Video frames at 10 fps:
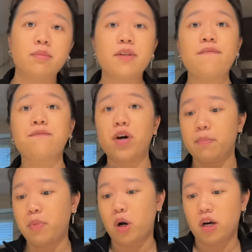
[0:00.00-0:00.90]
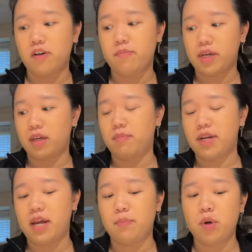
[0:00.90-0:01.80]
the fun part of making
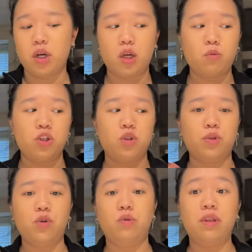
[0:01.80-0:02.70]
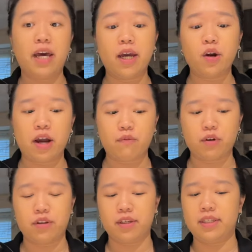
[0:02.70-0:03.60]
banana pudding, which is when you layer
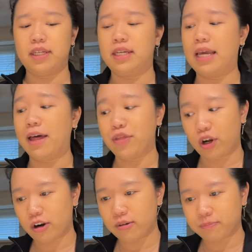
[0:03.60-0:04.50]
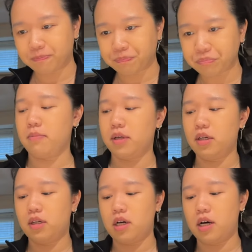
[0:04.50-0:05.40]
everything together. I'm
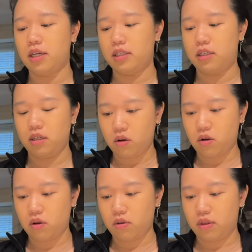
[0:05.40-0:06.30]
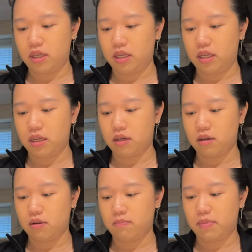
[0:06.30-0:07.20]
gonna cut all the
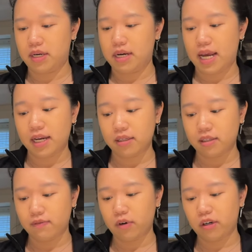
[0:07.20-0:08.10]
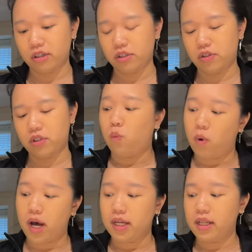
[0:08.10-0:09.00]
bananas first
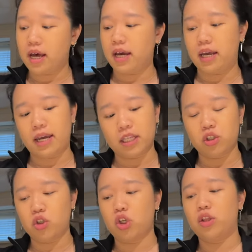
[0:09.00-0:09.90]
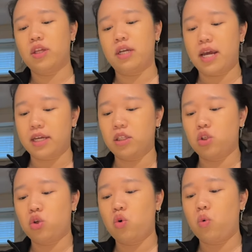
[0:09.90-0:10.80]
while I answer the
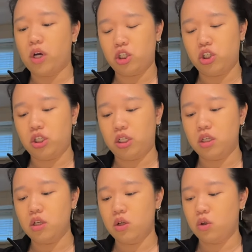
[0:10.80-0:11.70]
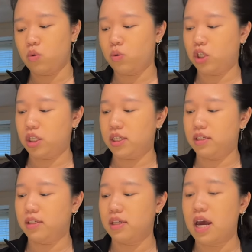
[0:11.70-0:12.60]
next question, which
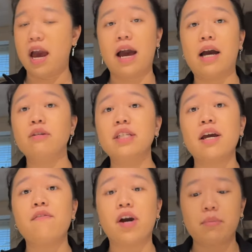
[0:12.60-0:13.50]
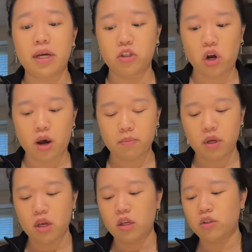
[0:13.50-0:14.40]
is, how did I find my job?
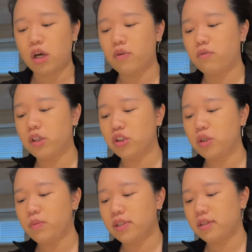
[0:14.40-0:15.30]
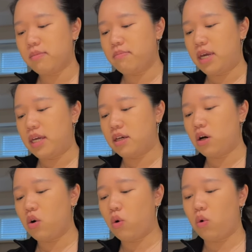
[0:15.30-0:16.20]
So I originally was gonna make
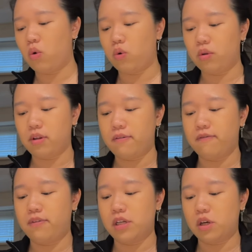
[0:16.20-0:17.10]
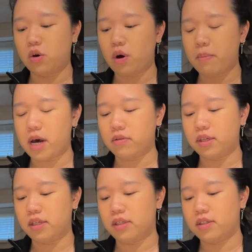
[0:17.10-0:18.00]
a whole video about
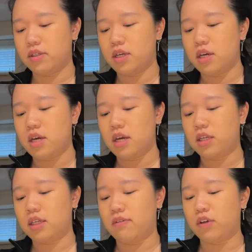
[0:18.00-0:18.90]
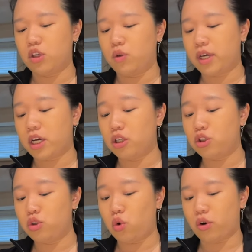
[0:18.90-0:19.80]
this, giving you like a
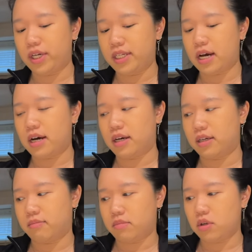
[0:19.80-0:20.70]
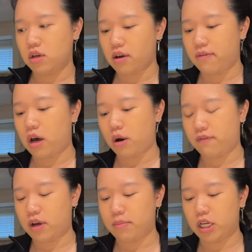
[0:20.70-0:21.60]
story time of how I
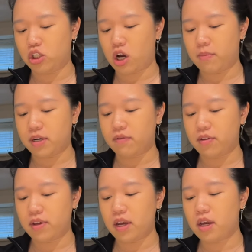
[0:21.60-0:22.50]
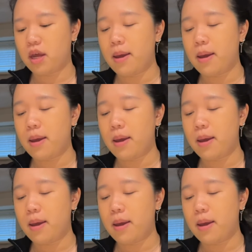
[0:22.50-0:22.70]
found my job and everything,